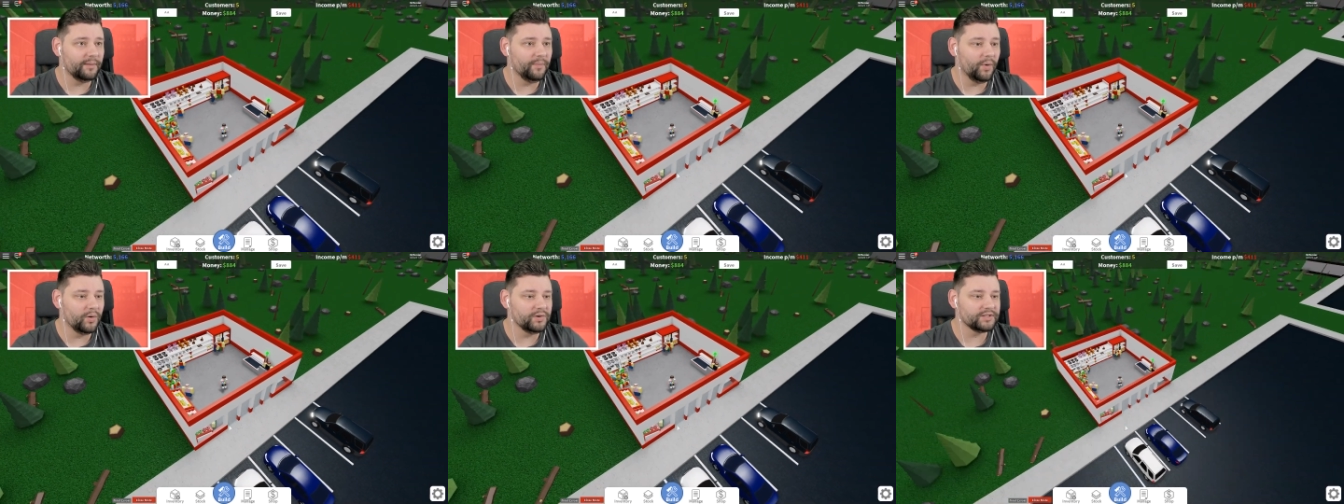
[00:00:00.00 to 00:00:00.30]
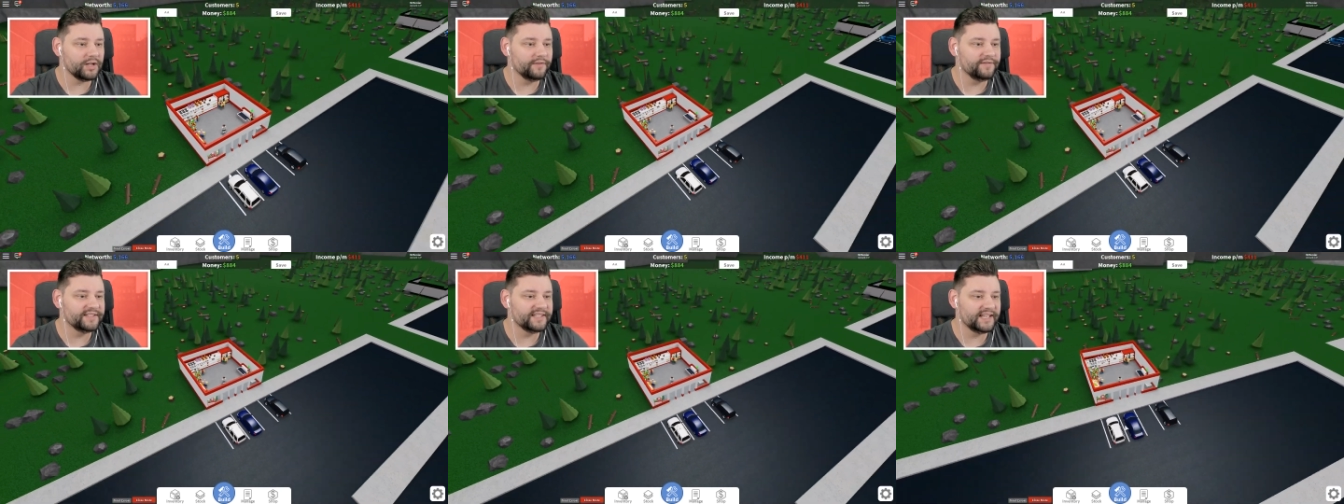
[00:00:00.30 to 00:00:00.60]
the
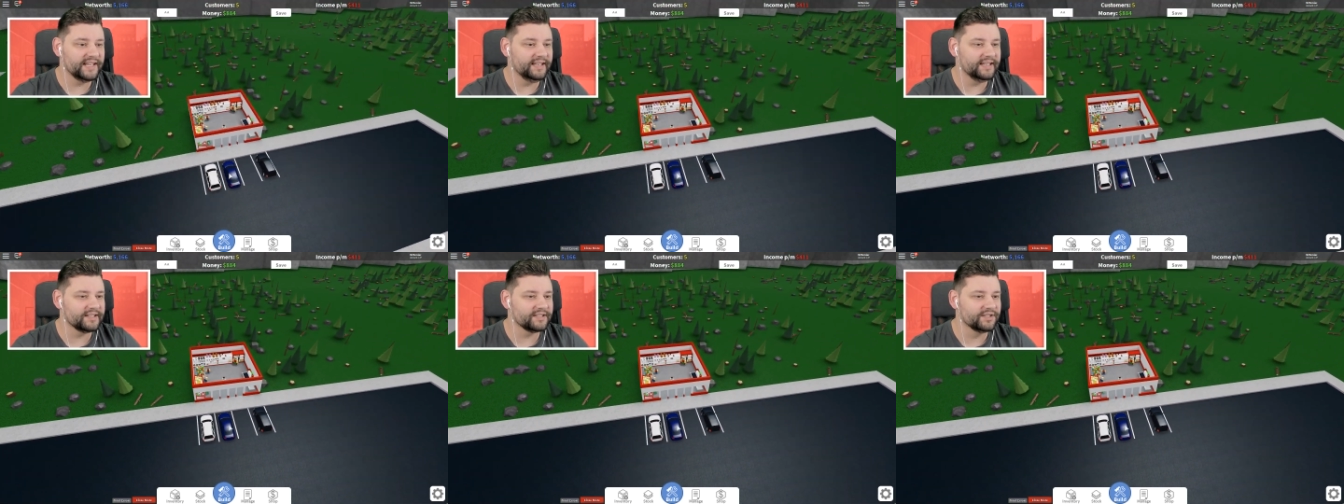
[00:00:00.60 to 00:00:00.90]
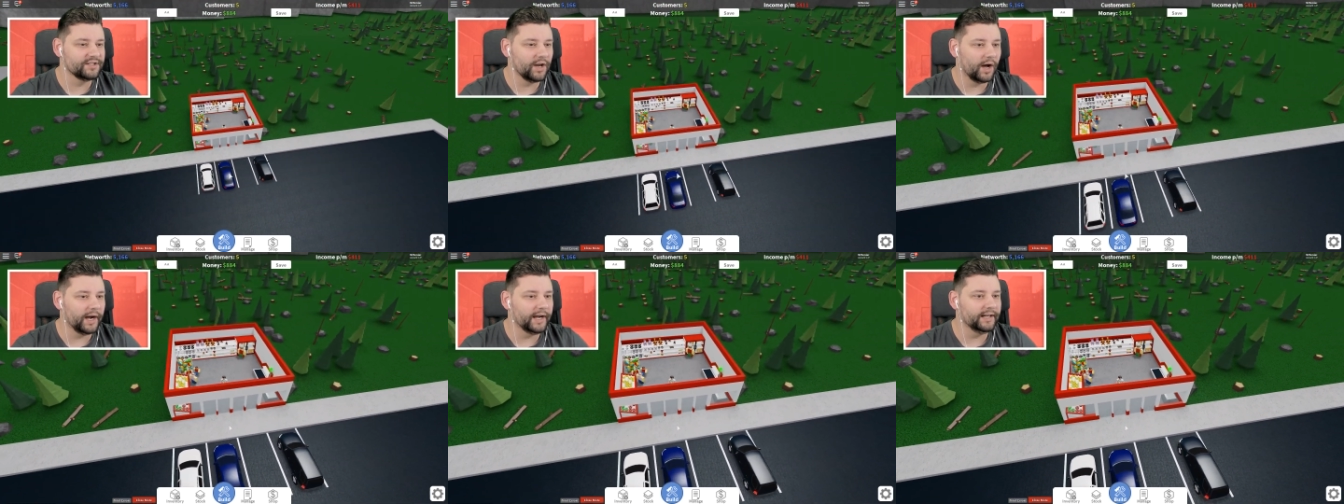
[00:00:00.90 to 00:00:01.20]
most I've seen is
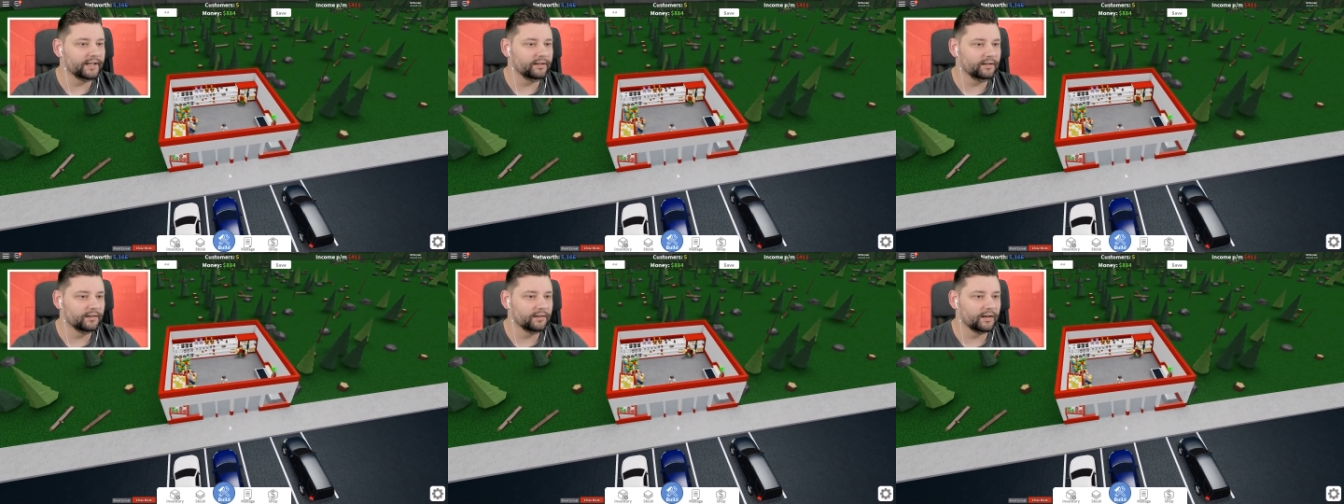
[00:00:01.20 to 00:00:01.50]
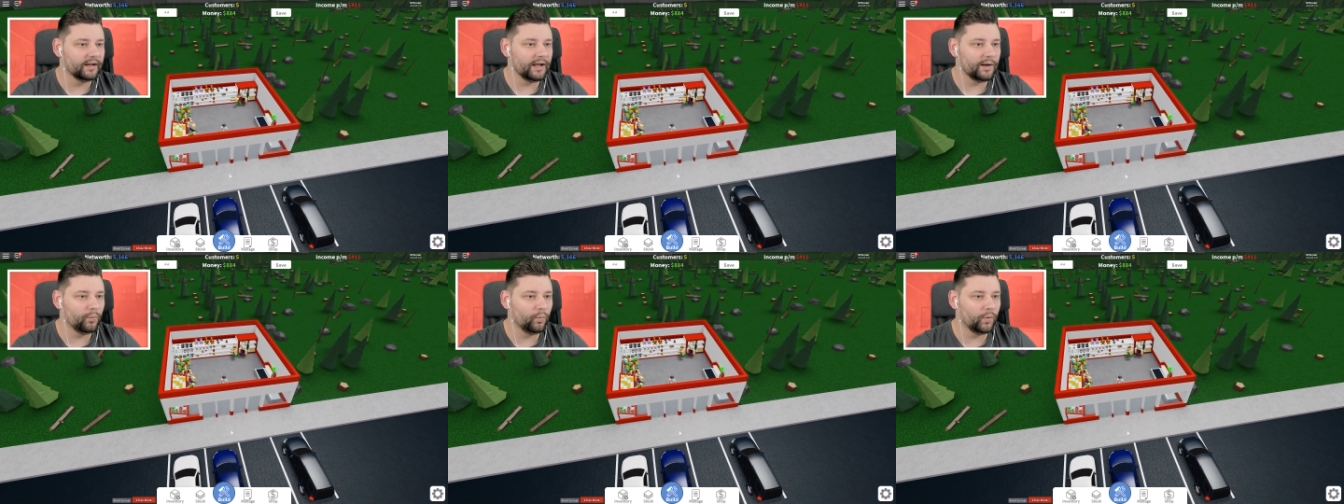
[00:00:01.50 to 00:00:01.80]
nine
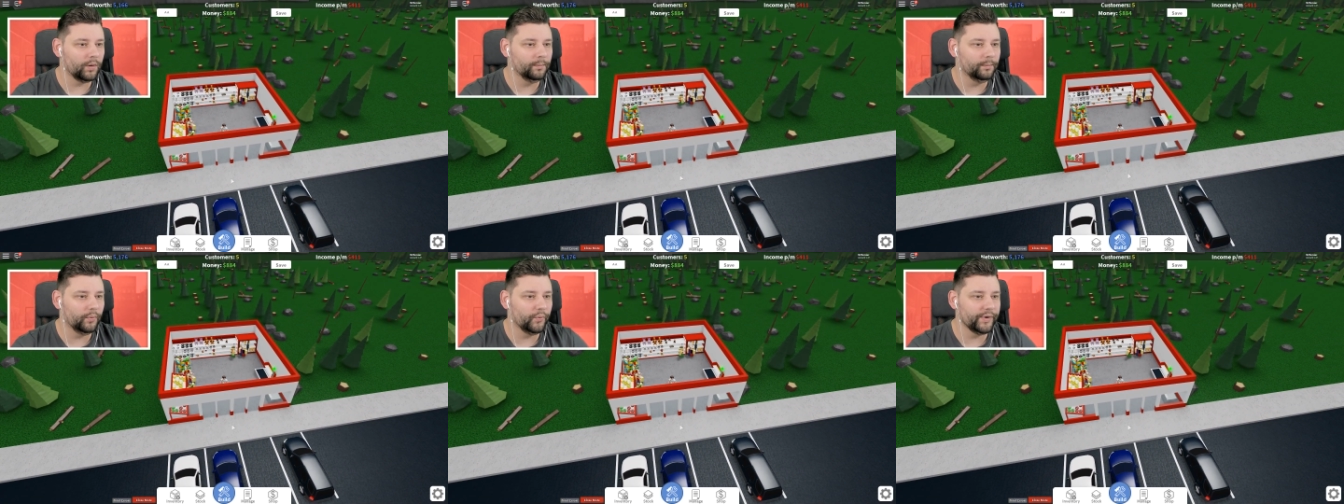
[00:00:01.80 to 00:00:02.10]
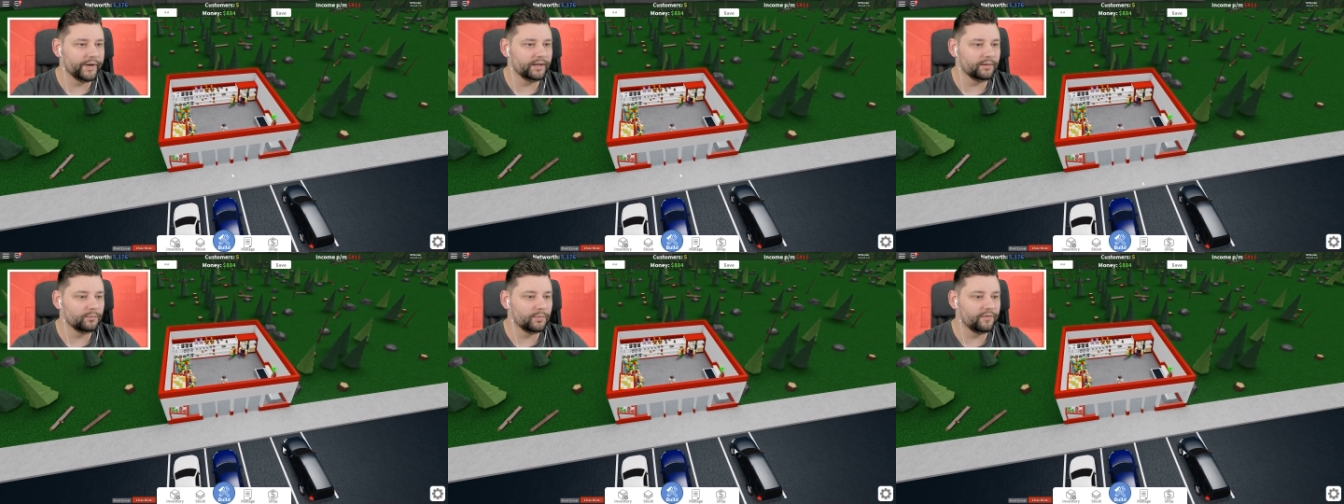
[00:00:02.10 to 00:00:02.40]
at one point.